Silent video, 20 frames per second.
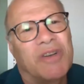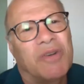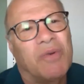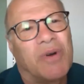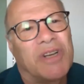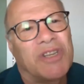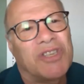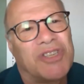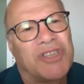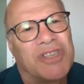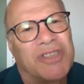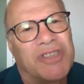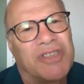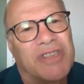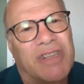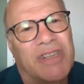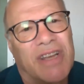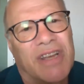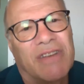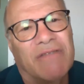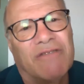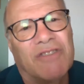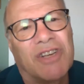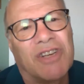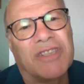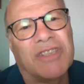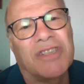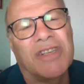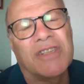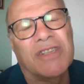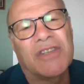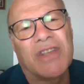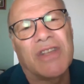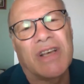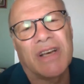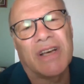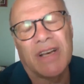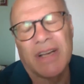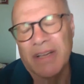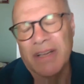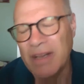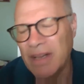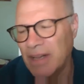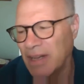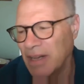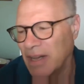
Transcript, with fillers: question, Steve. Just as the,